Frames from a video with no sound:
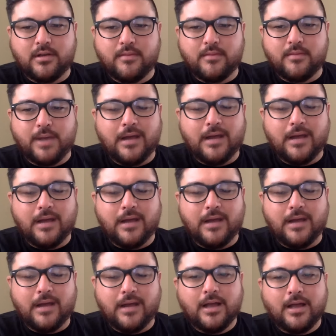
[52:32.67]
they could have
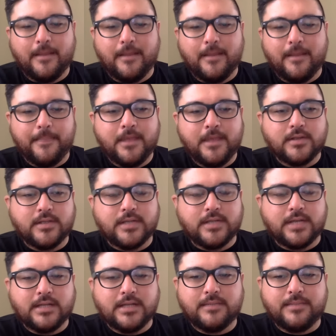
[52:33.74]
bought
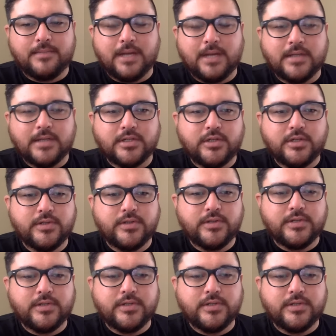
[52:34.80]
tons and pairs of
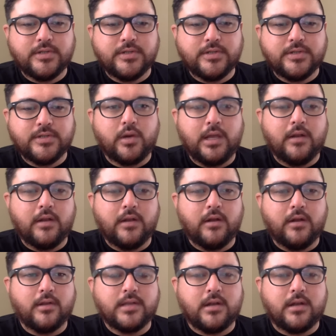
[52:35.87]
shoes and inventory and